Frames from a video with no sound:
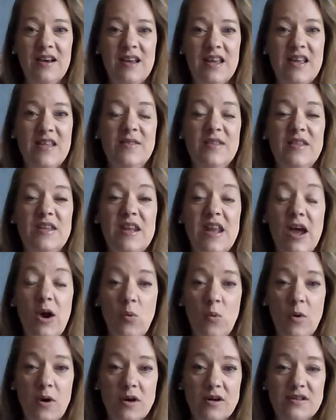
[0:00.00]
and the
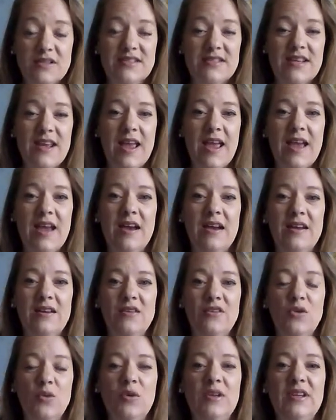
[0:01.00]
networks and
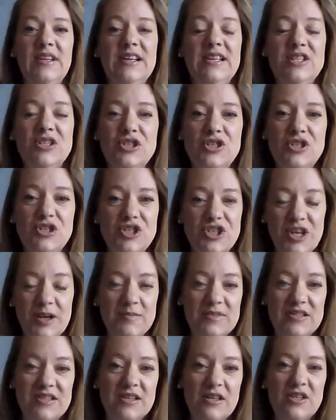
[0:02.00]
the
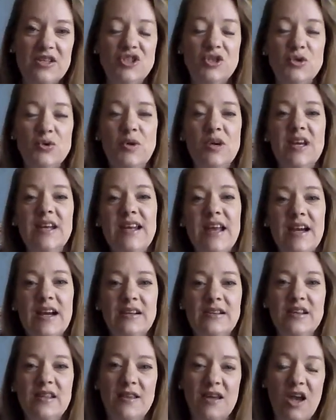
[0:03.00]
relationships to
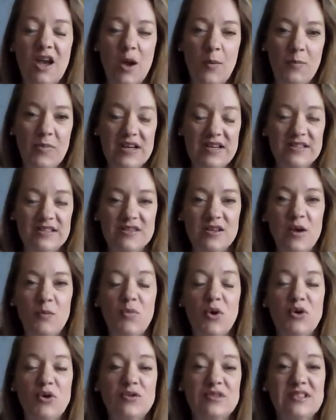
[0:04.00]
connect the companies on
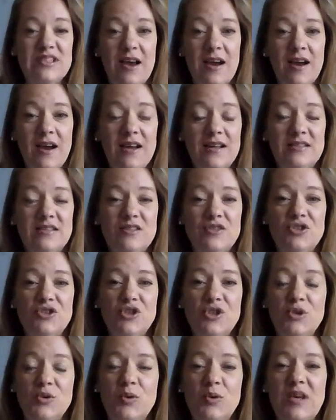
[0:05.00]
both sides
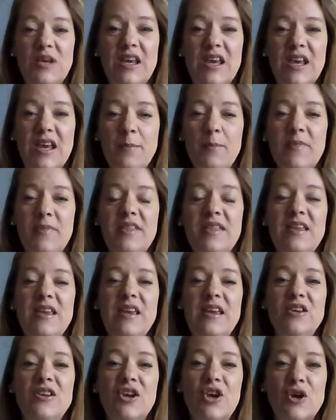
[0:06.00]
to keep
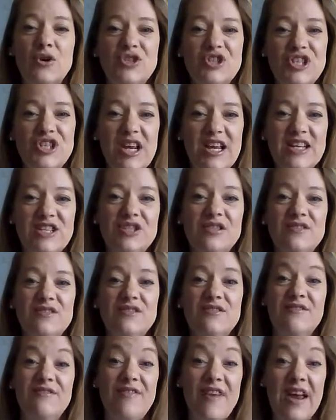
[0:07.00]
the
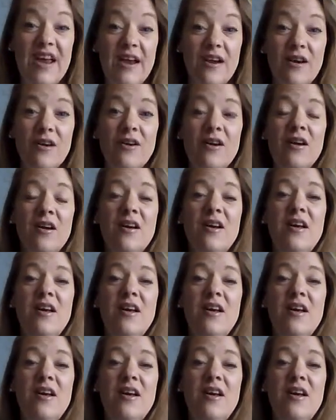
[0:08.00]
negotiations fair,